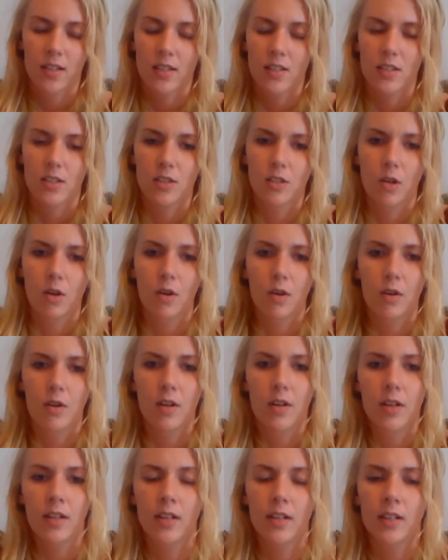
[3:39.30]
So
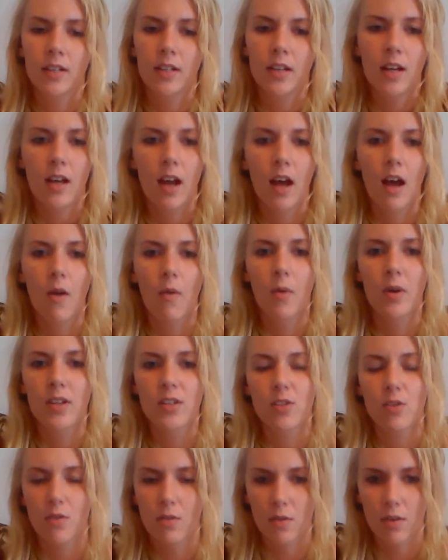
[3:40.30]
I
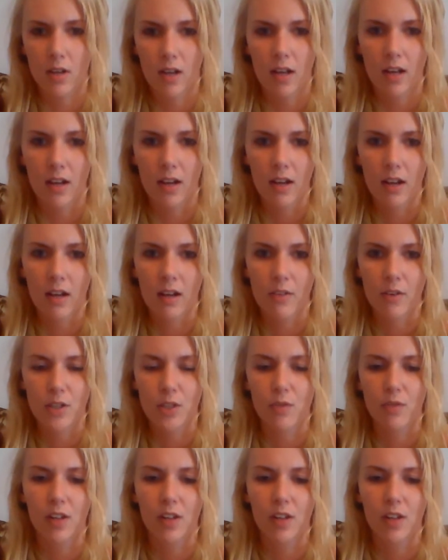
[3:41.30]
was